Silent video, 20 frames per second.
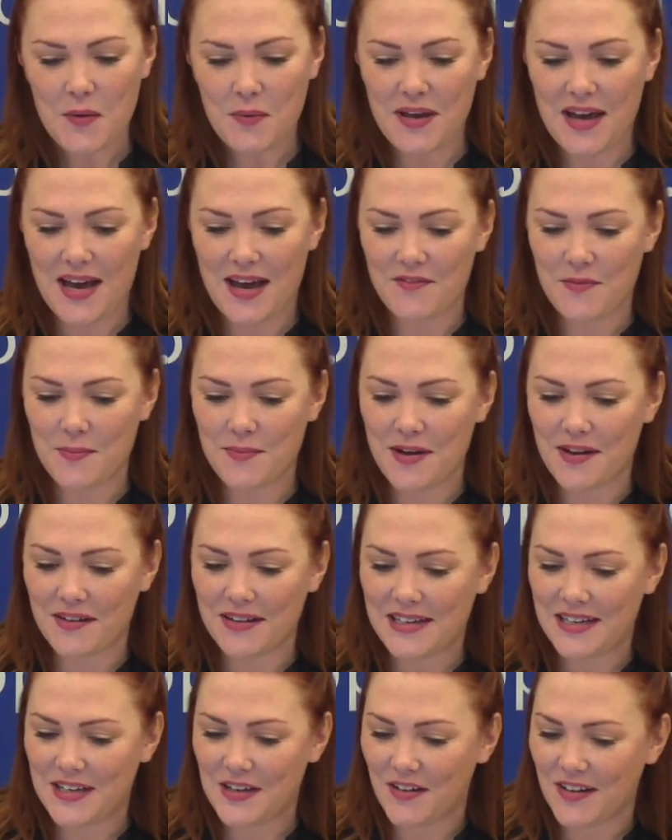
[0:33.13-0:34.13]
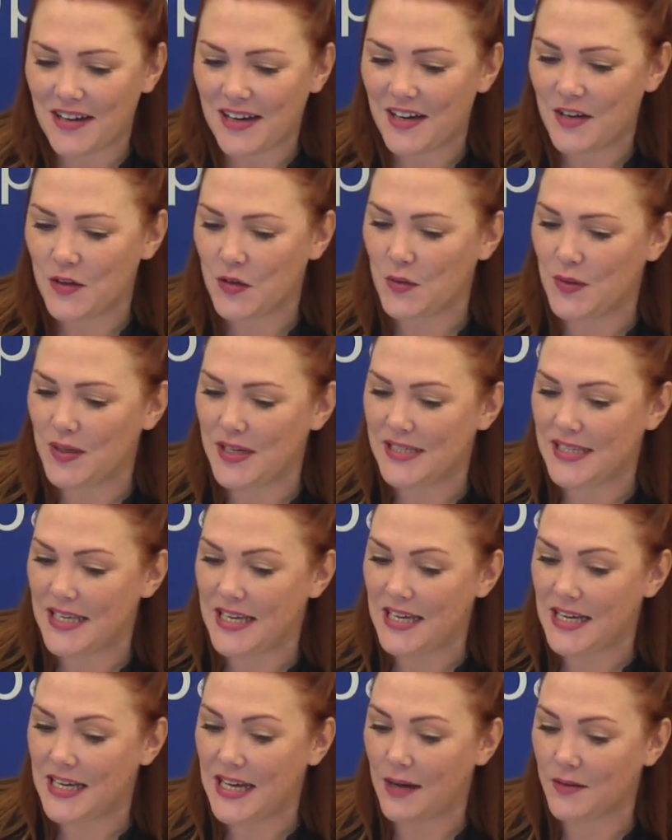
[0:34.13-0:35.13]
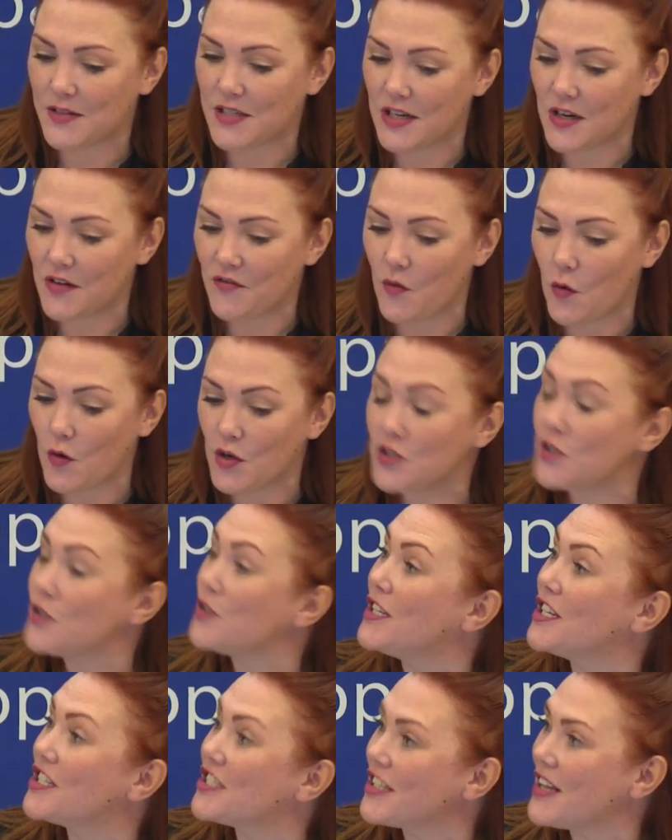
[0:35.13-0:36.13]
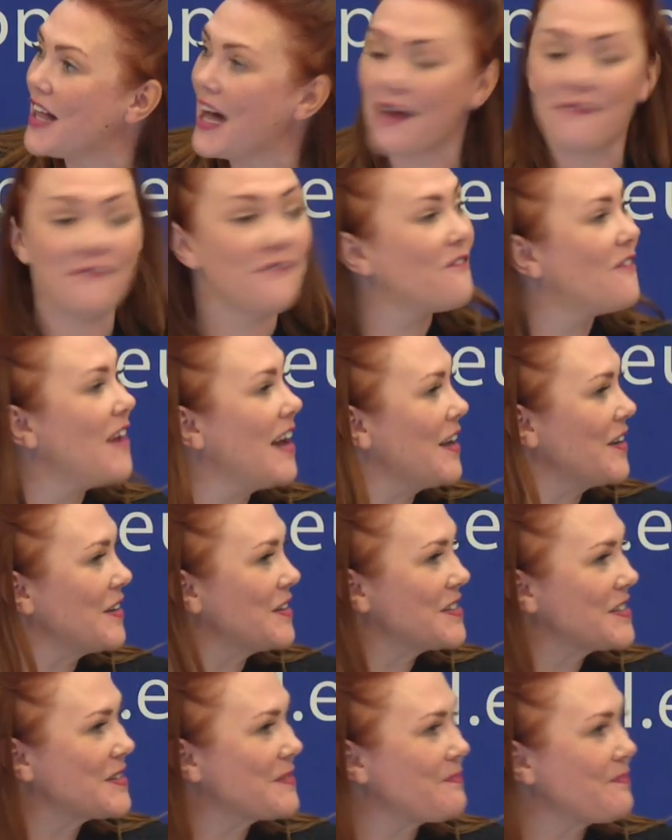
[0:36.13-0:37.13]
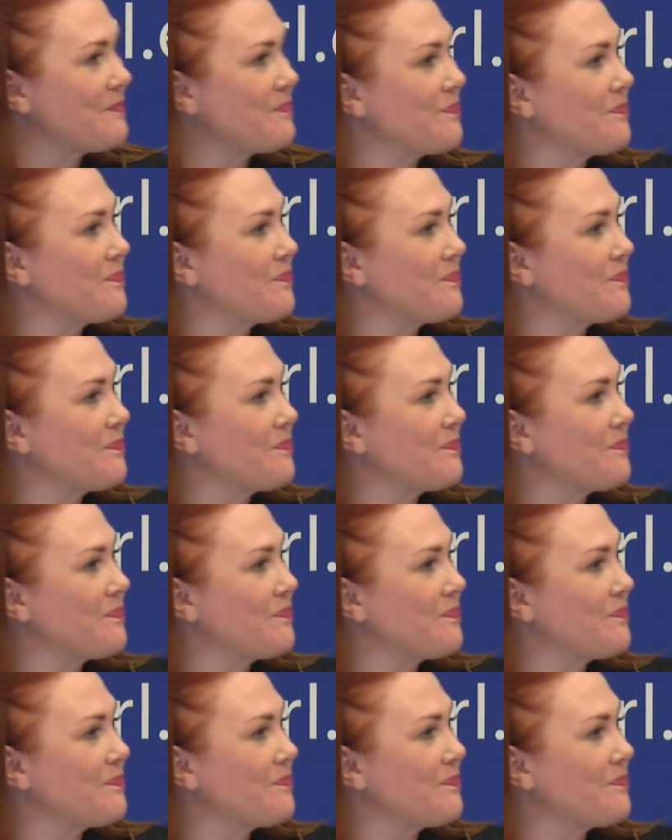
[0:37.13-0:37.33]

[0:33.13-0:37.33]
we have Merili Oja, who is the Counsellor for Judicial Affairs.